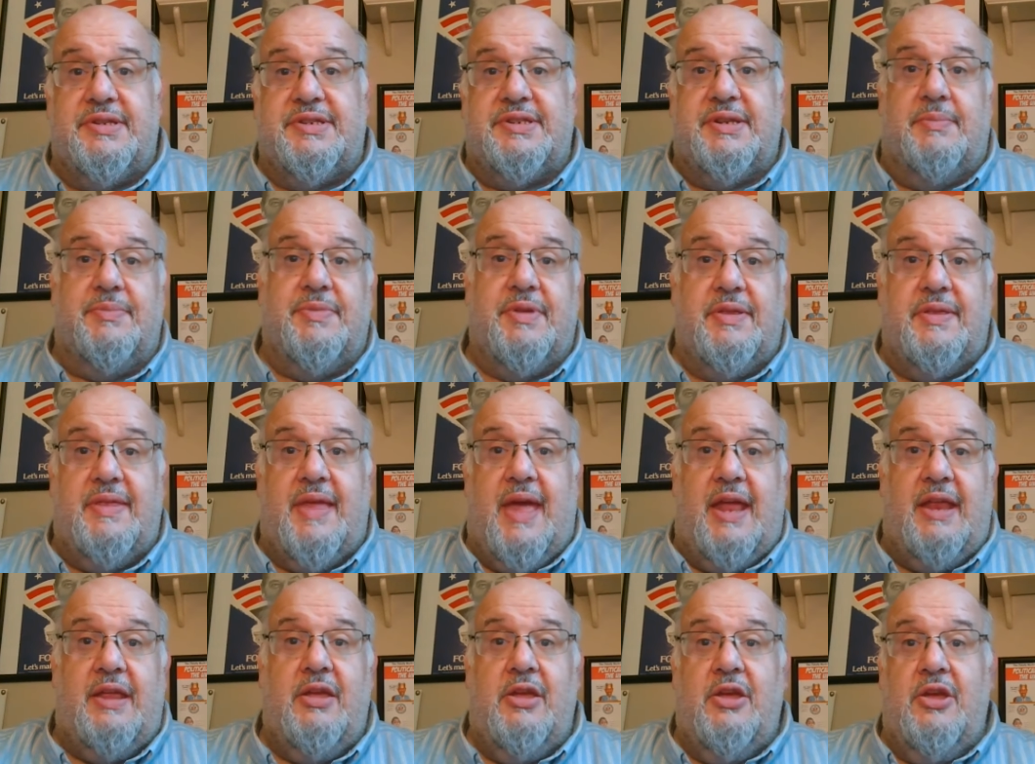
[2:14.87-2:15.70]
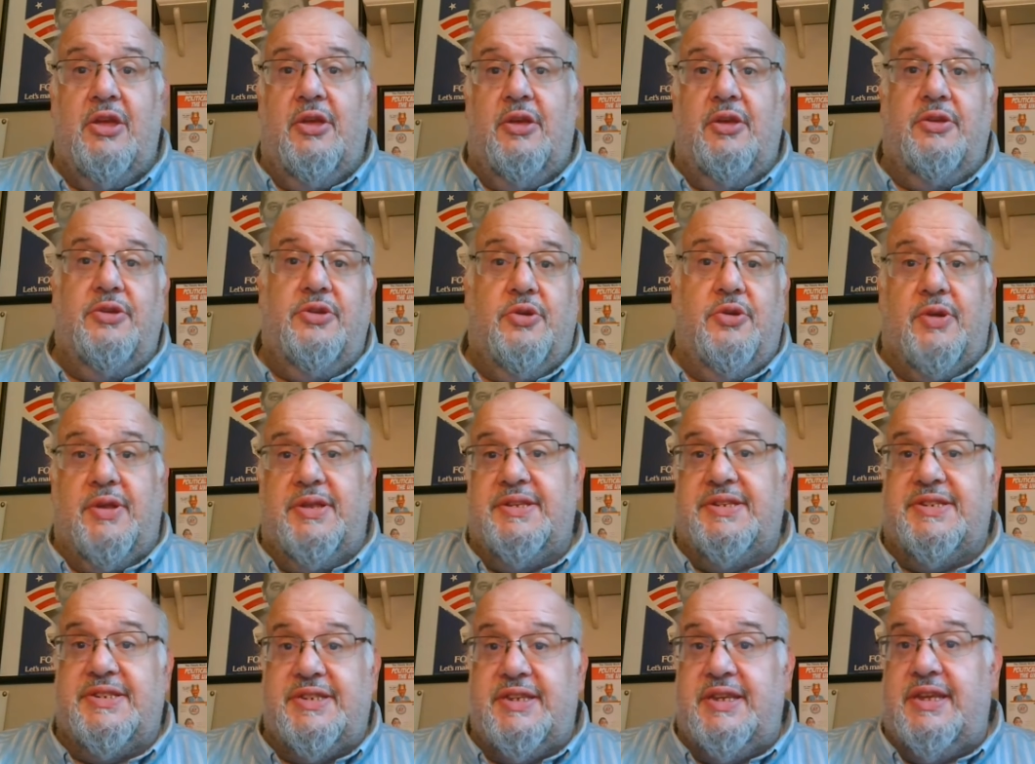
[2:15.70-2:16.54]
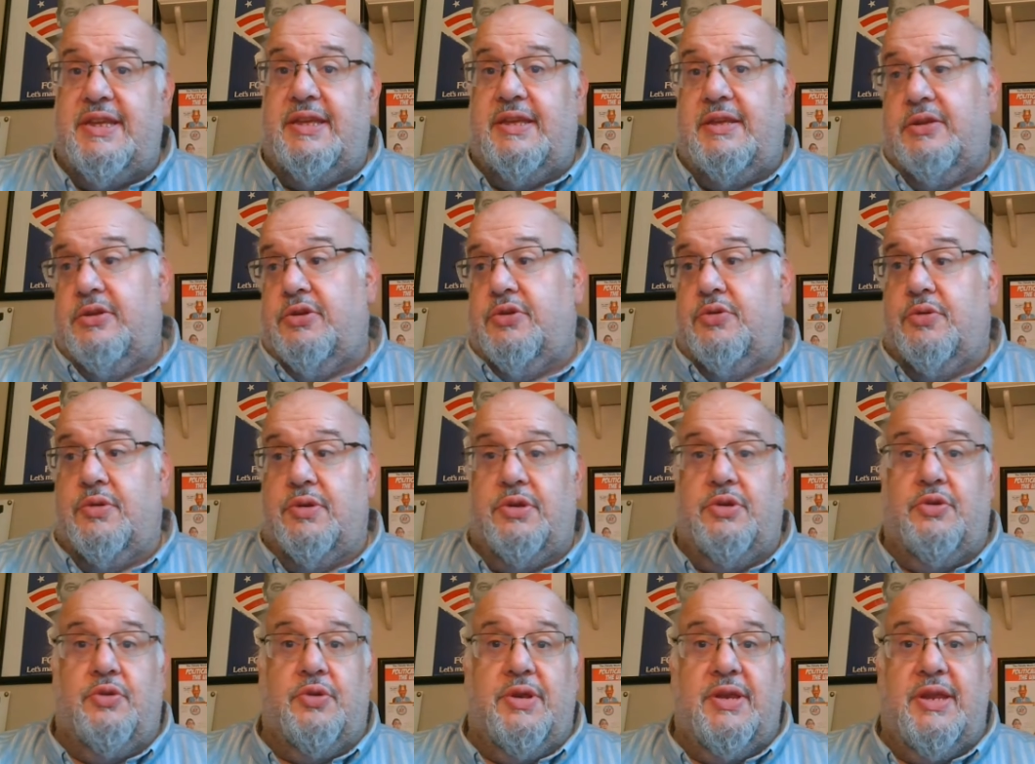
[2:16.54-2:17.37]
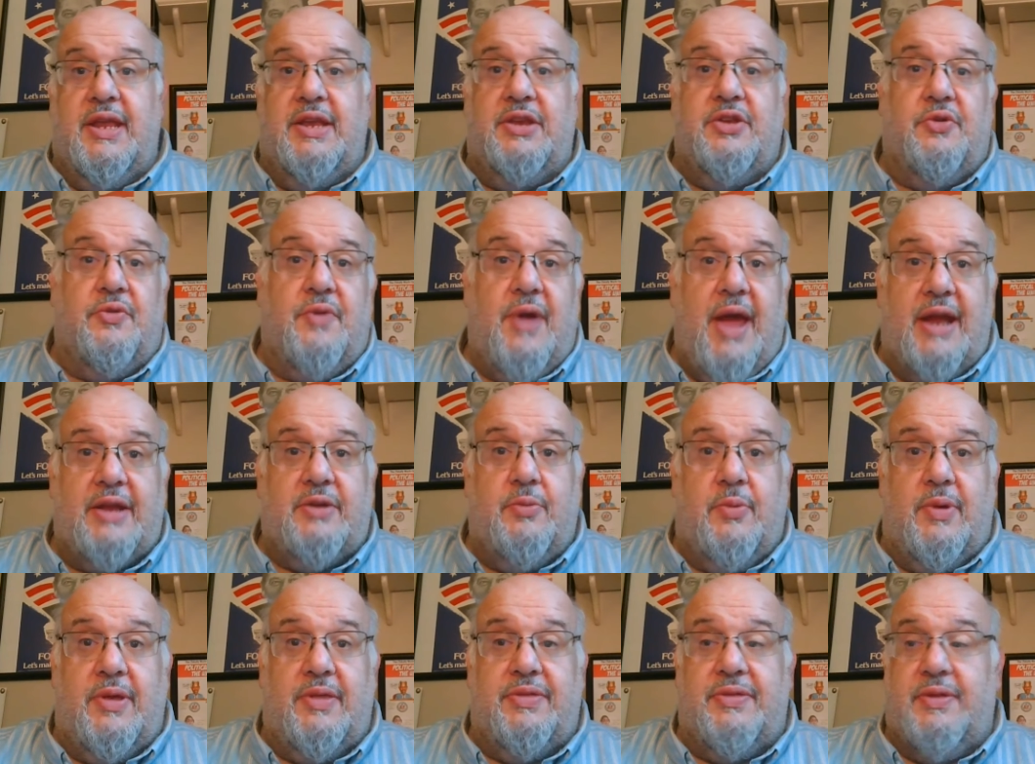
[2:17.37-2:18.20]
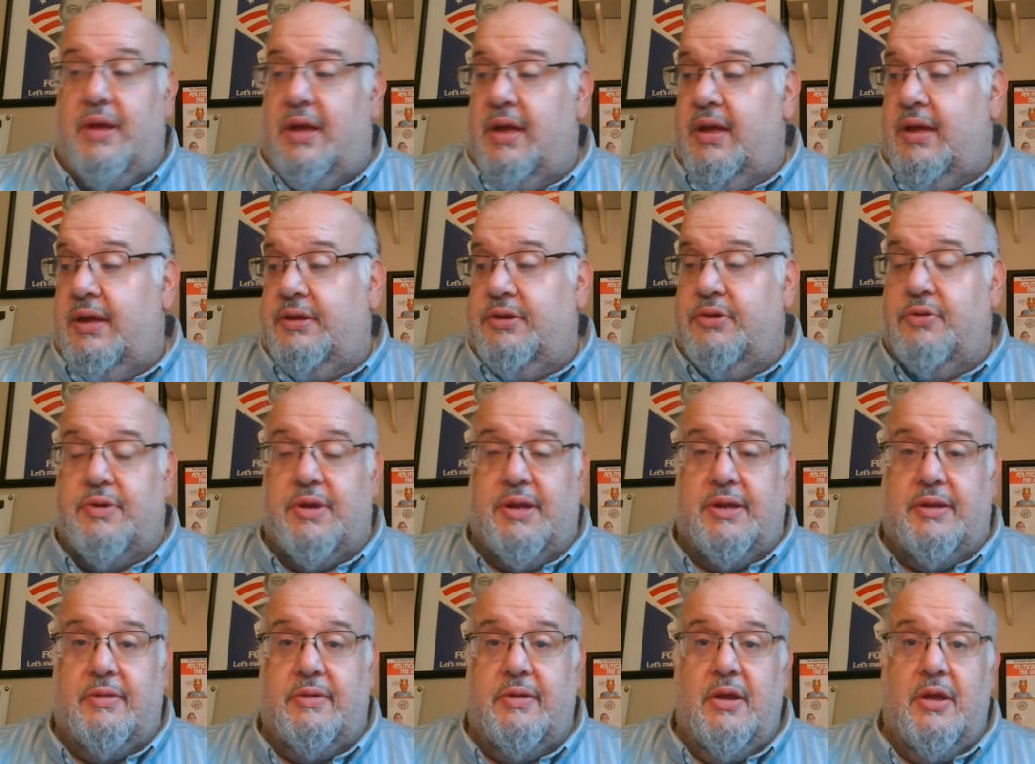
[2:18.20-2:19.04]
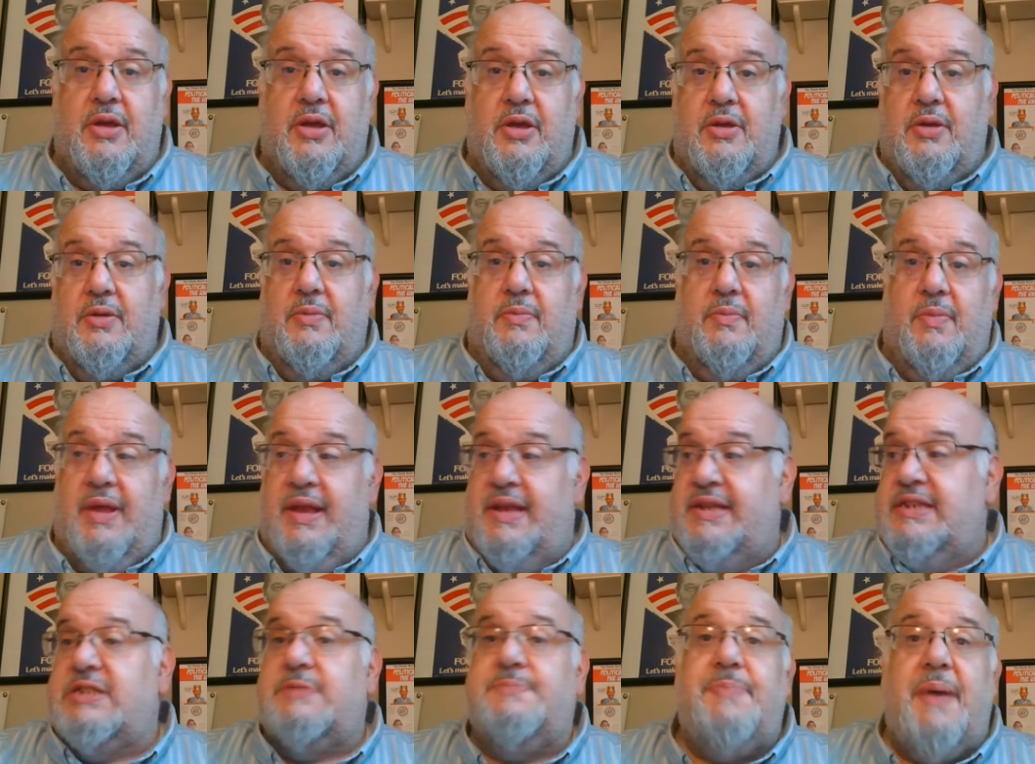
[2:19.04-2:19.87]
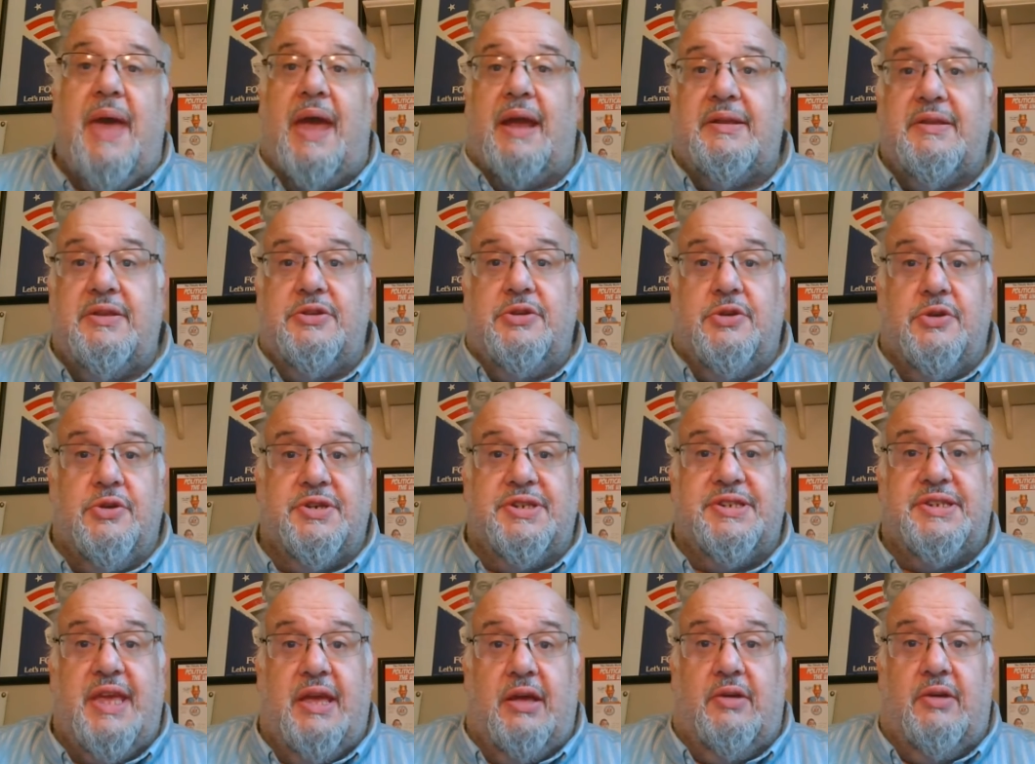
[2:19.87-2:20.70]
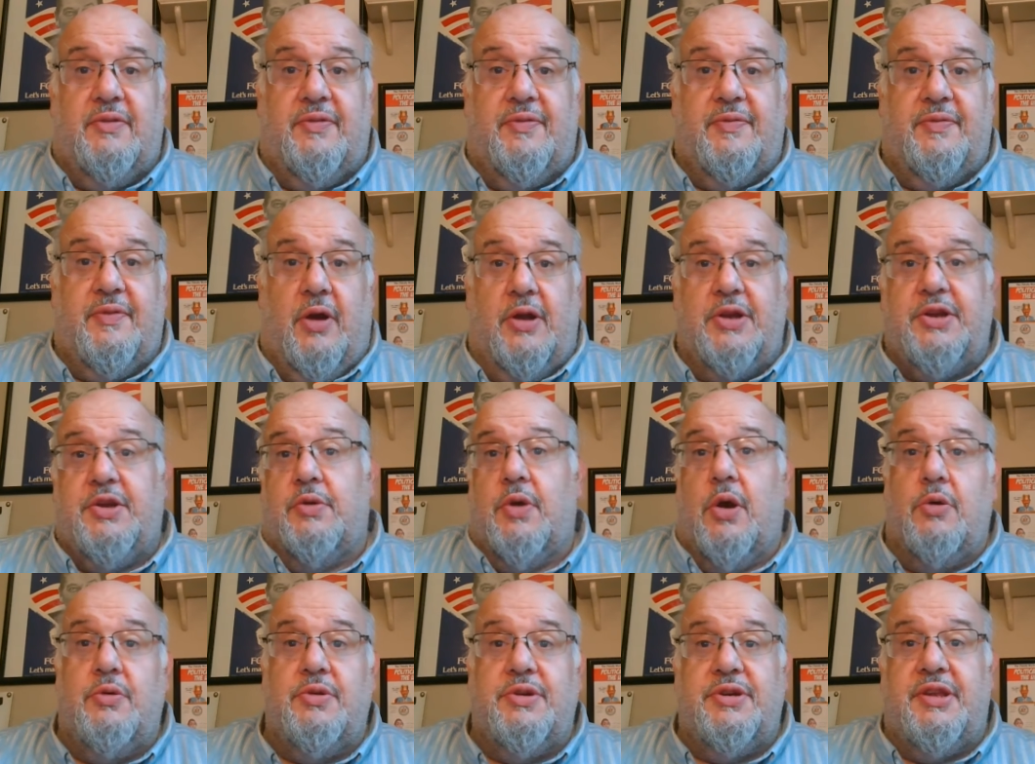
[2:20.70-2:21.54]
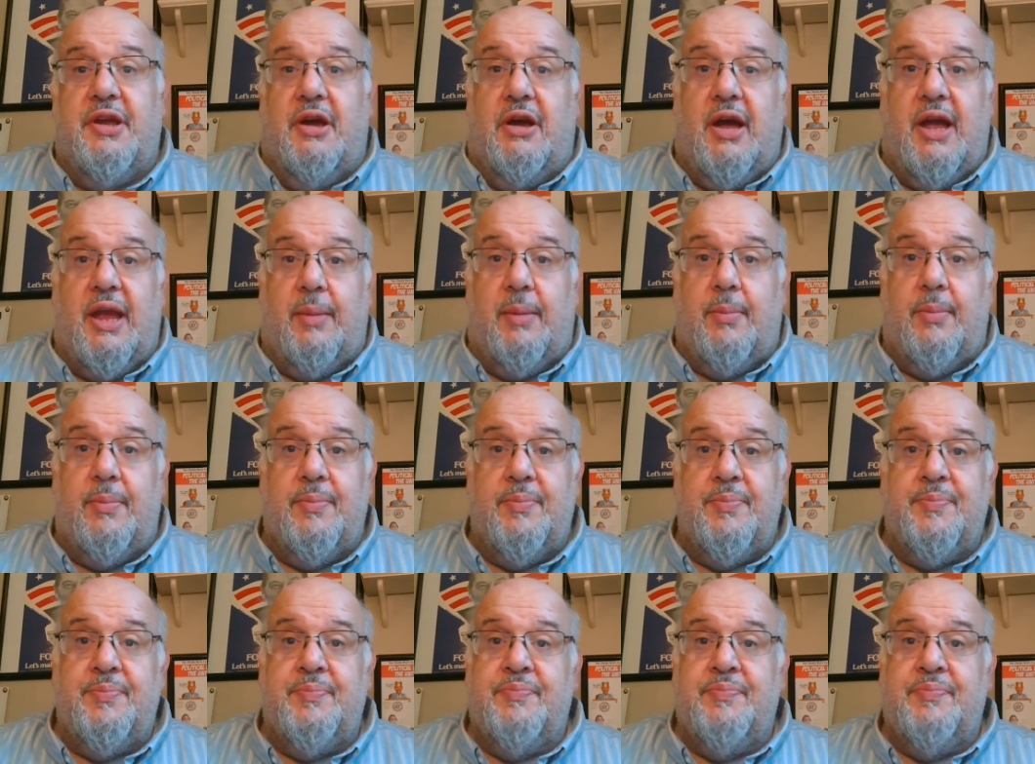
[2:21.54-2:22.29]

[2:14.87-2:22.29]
It's something that you can see, you, you can interact with, uh, you can inspect yourself on your own time.